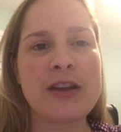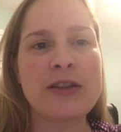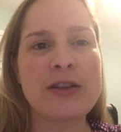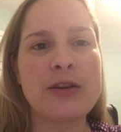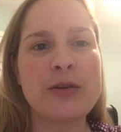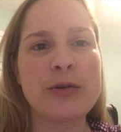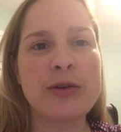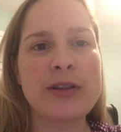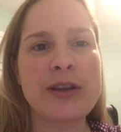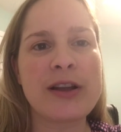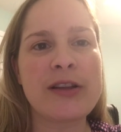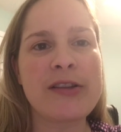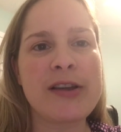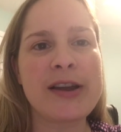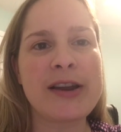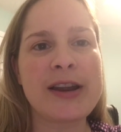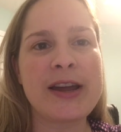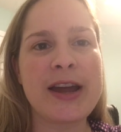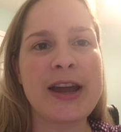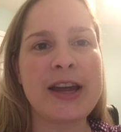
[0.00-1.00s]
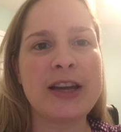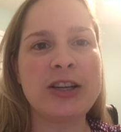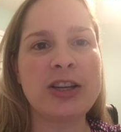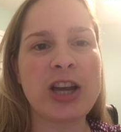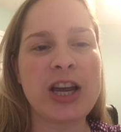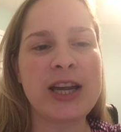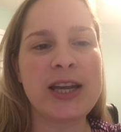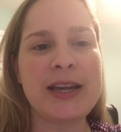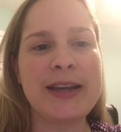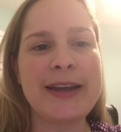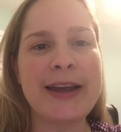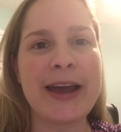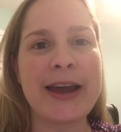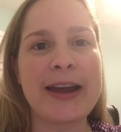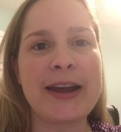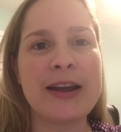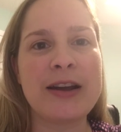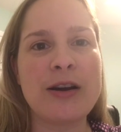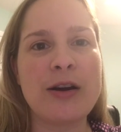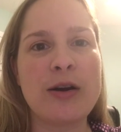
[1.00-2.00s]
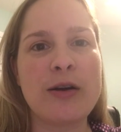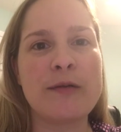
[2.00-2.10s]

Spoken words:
The North Carolina HIEA